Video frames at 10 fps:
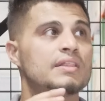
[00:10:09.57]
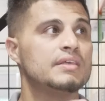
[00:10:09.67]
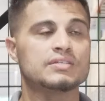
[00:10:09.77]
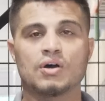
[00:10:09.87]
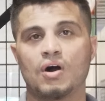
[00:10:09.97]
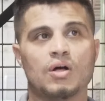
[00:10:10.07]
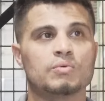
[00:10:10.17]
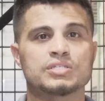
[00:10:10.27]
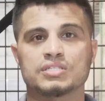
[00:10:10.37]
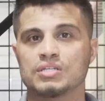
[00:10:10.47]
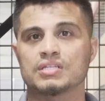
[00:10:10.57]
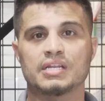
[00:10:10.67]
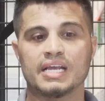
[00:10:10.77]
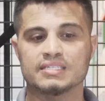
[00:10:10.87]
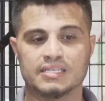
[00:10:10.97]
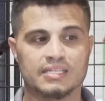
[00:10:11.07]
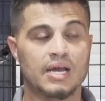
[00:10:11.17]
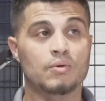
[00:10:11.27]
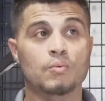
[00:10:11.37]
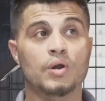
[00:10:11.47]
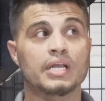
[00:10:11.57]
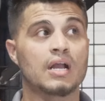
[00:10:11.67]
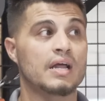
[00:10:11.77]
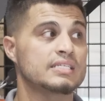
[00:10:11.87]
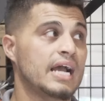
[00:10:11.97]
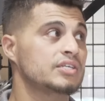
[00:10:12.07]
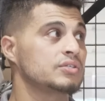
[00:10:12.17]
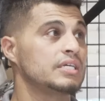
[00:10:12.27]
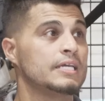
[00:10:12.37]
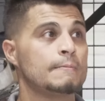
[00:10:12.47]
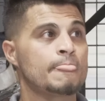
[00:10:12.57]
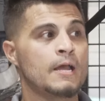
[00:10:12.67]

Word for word: These all, we're still, the next thing that we're working on is actually